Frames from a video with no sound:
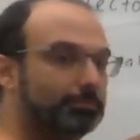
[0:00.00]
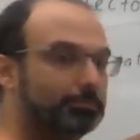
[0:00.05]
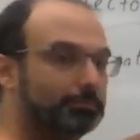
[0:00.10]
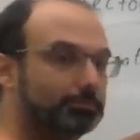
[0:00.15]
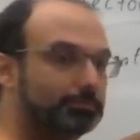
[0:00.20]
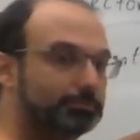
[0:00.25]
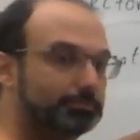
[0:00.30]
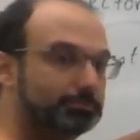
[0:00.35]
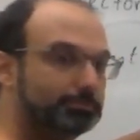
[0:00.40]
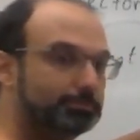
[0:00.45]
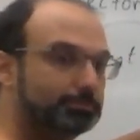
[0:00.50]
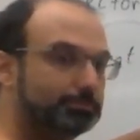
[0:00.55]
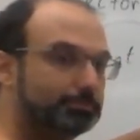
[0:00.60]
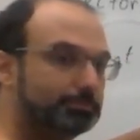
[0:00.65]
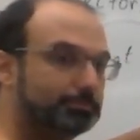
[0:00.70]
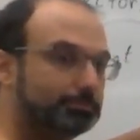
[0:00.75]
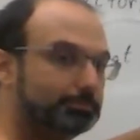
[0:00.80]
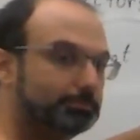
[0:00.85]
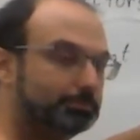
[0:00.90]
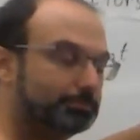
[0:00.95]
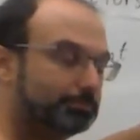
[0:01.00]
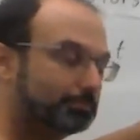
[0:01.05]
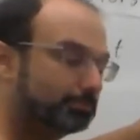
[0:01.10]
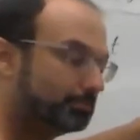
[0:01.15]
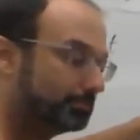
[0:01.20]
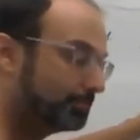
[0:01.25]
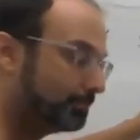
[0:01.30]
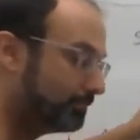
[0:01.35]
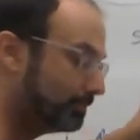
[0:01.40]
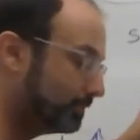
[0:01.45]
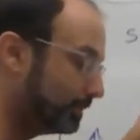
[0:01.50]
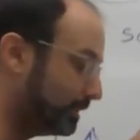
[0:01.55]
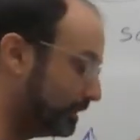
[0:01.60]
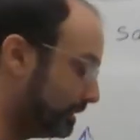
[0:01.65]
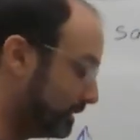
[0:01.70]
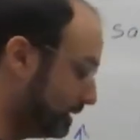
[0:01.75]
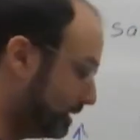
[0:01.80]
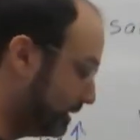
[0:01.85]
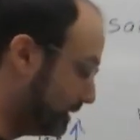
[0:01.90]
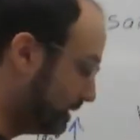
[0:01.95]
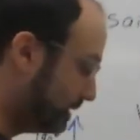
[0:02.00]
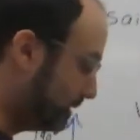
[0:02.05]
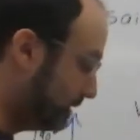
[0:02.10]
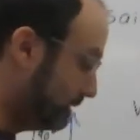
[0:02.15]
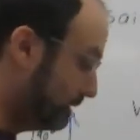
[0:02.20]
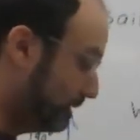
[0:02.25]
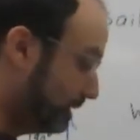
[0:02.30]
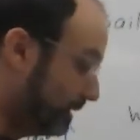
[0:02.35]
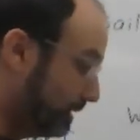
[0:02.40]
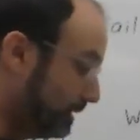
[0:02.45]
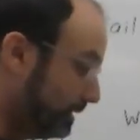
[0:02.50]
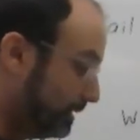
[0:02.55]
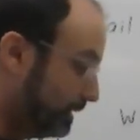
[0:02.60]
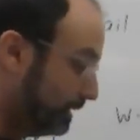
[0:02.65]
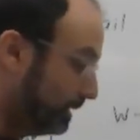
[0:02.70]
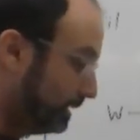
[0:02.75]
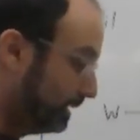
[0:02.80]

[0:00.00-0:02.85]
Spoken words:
Nothing is said.